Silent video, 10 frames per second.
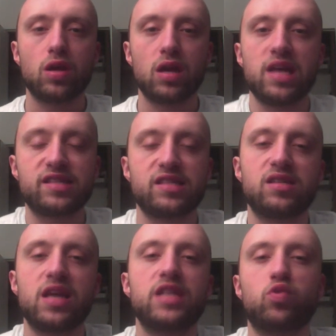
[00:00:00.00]
It's
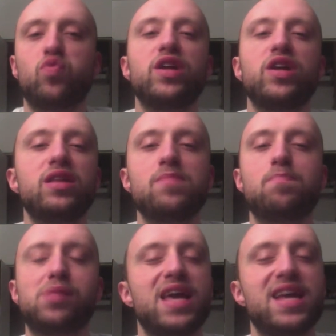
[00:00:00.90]
really
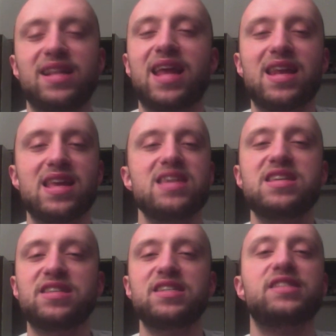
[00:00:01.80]
blatant and
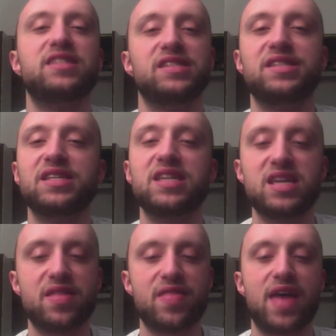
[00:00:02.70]
easy to
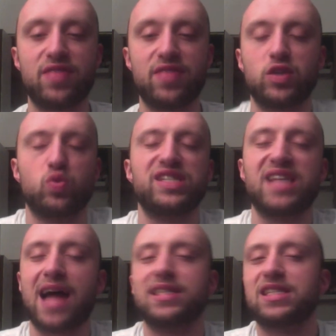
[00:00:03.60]
see that this was
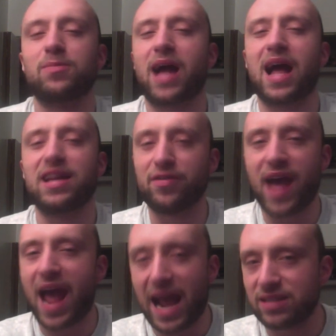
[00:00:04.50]
not some kind of
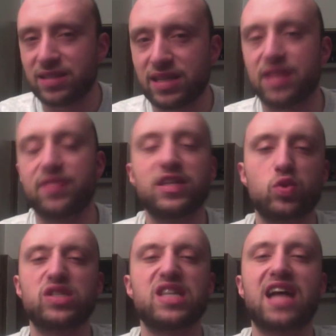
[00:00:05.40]
accident. This
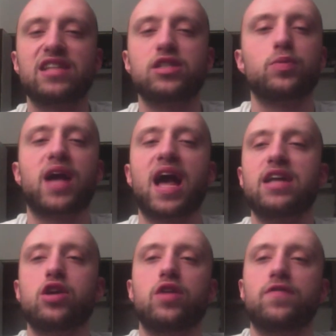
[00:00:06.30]
was not some
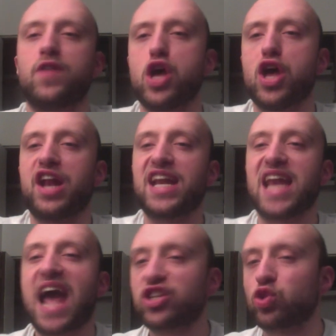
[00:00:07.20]
kind of
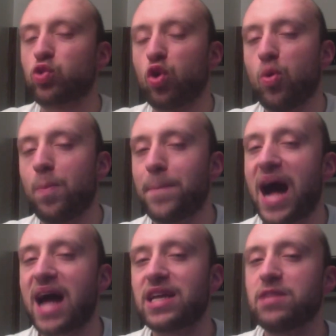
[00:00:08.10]
natural
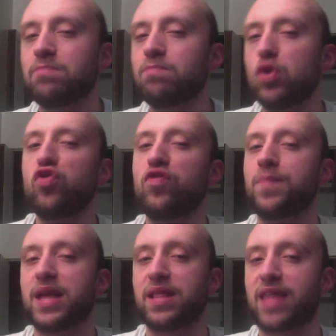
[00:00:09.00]
body
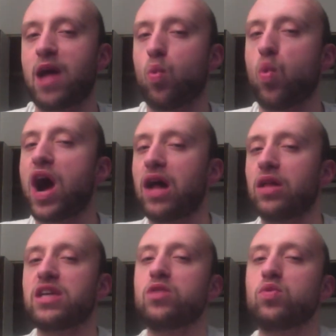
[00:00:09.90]
movement that while
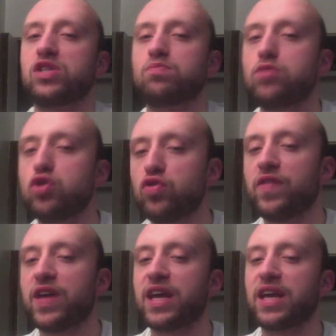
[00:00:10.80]
he was
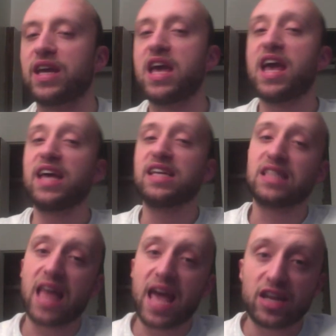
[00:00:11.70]
moving, his
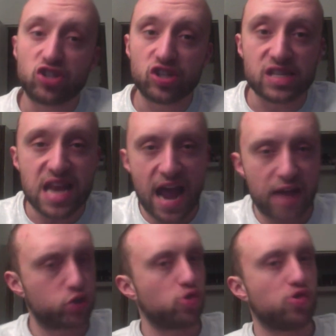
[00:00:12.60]
leg just
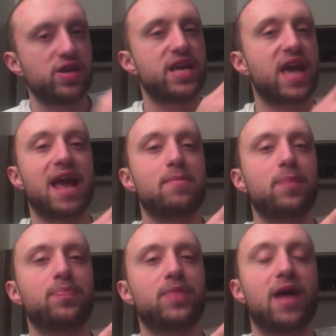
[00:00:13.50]
naturally came
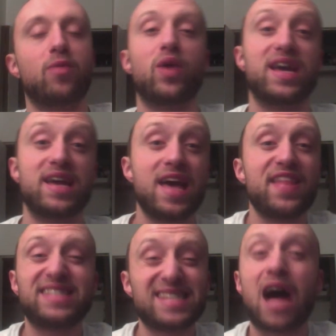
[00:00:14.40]
up that way.
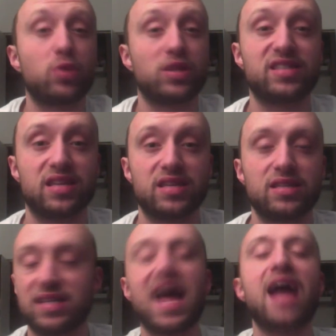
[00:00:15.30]
That's not what this is.
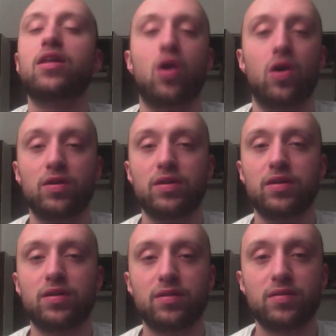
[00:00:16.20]
Not at all.
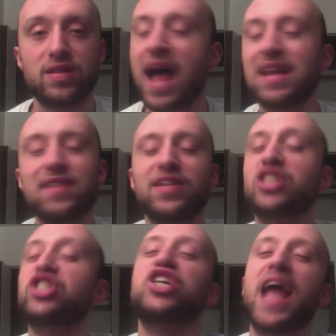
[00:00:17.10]
Not even a
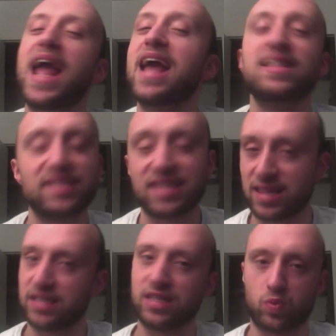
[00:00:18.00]
chance that
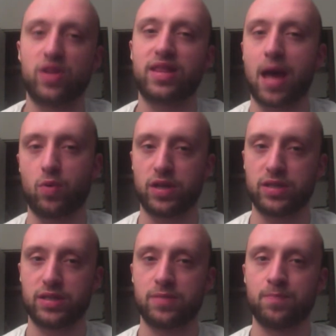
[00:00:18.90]
this is what that was.